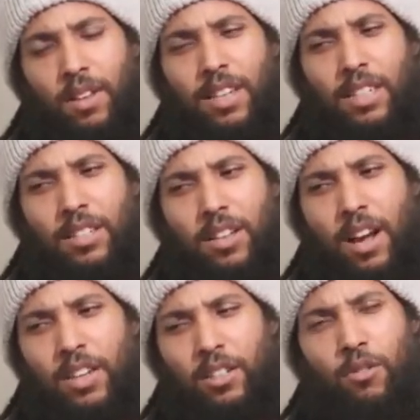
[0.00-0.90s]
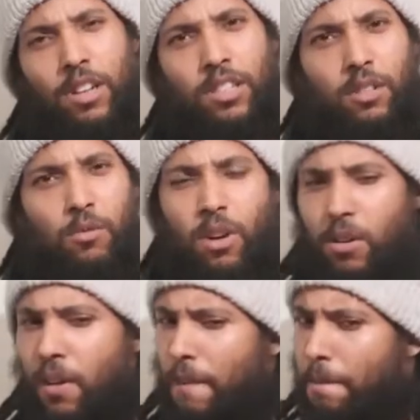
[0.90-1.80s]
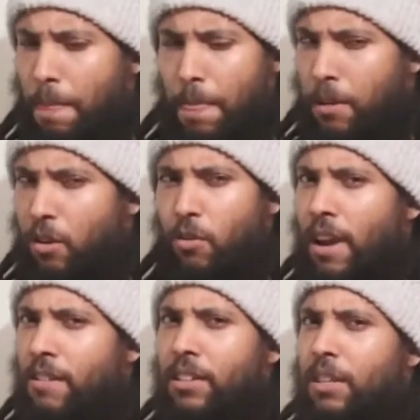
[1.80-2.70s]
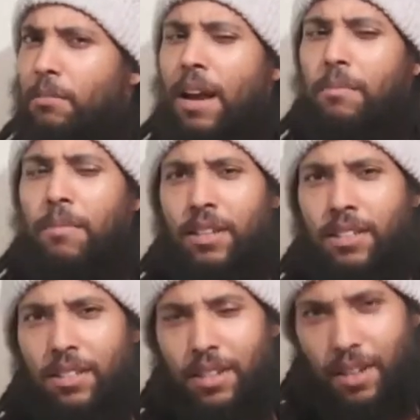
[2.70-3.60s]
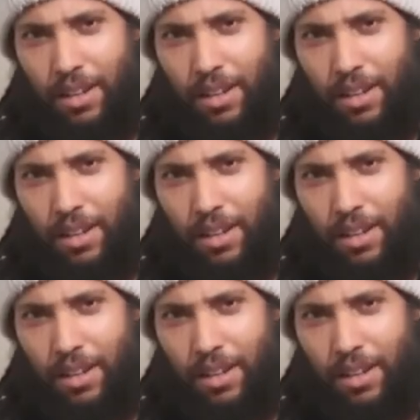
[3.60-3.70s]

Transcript: and he started to question, well, where is the black man's